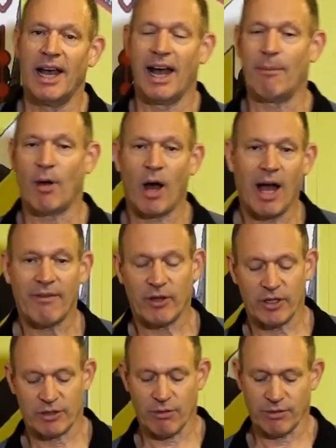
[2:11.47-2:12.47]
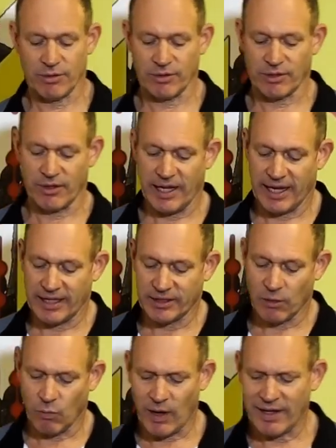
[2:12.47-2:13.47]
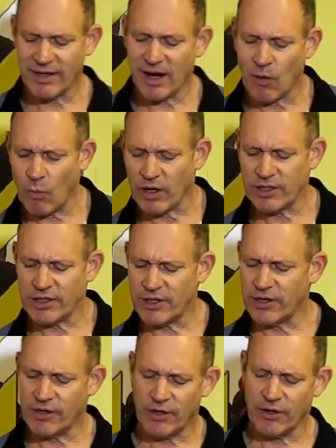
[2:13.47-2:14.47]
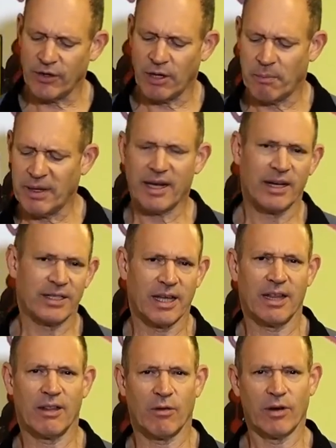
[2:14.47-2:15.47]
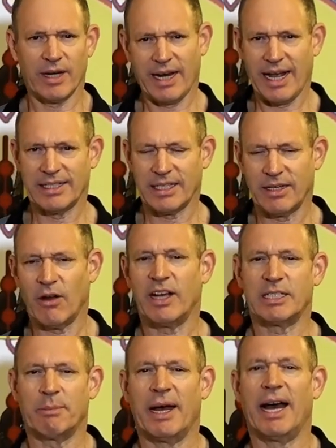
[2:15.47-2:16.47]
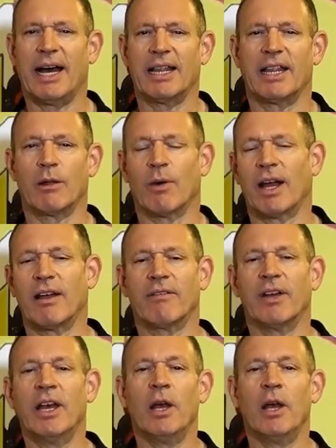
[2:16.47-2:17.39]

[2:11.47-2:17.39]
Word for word: Um, I've used all sorts of things. One that I wanted to do because I thought it has a nice path in the way of